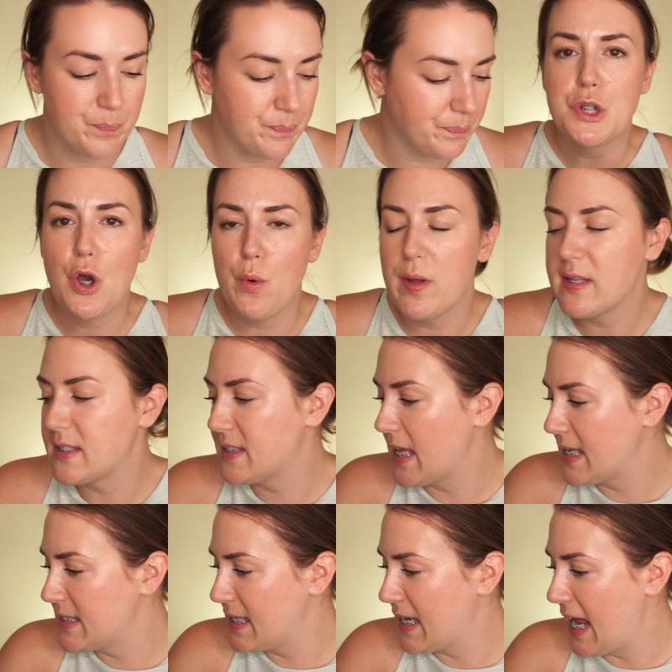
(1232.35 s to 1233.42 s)
So it
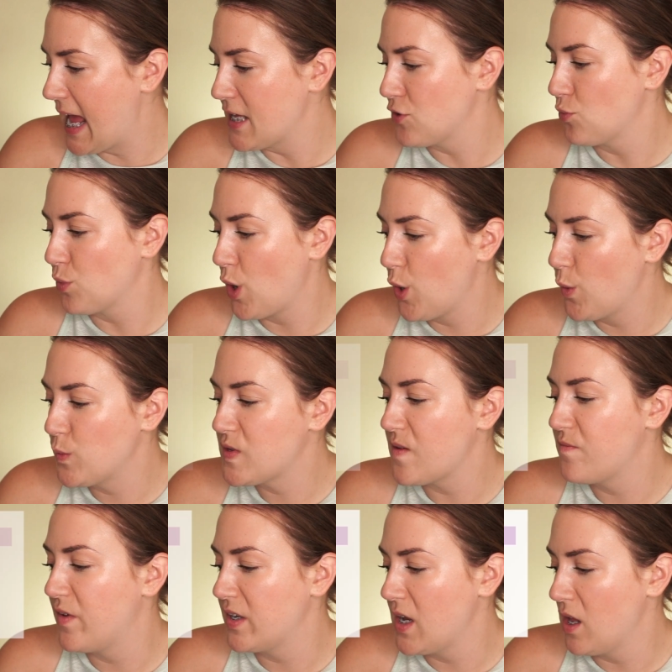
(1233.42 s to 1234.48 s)
says that it has rose,
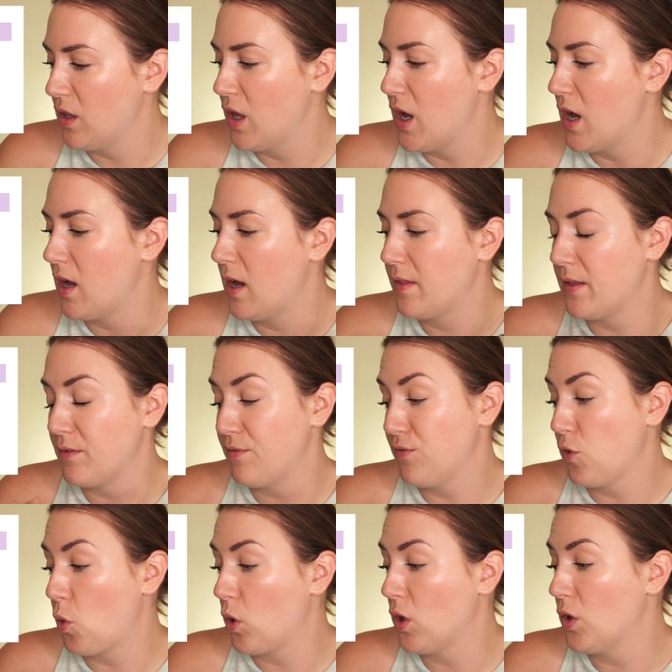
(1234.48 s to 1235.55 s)
vanilla, and then
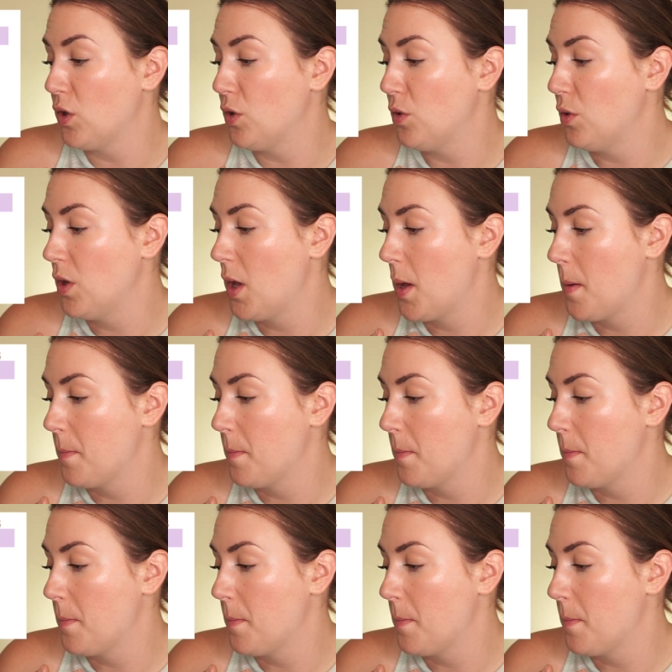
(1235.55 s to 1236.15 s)
floral,